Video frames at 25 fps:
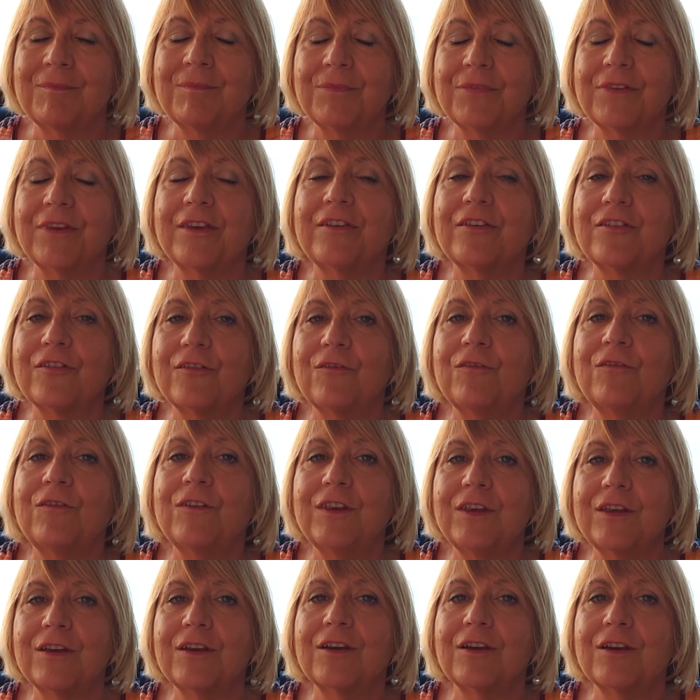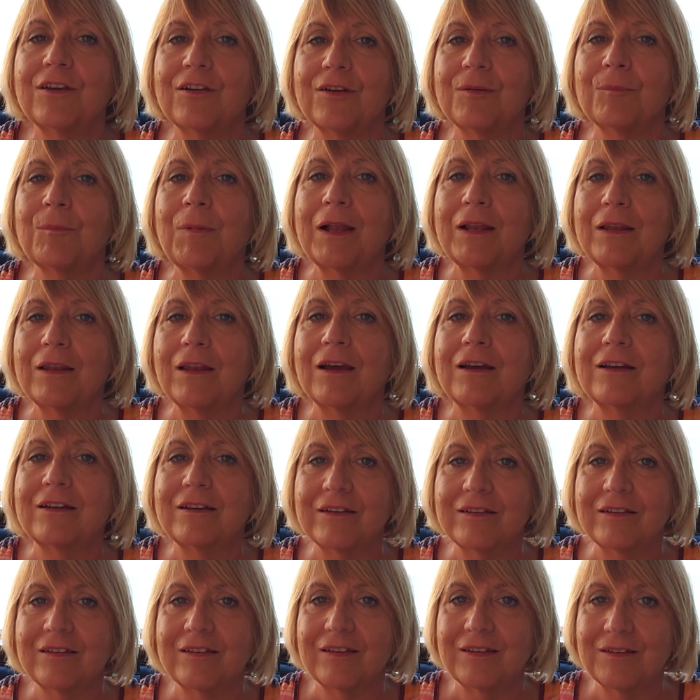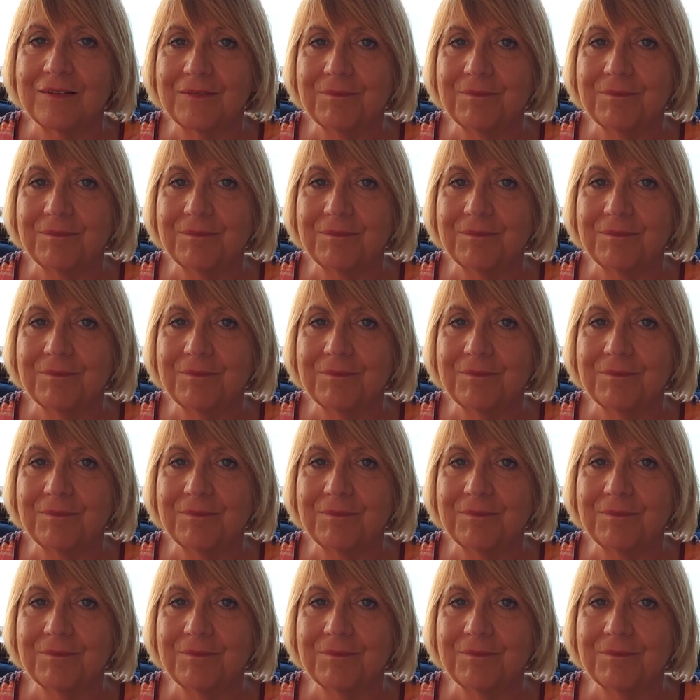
This fear in my lungs.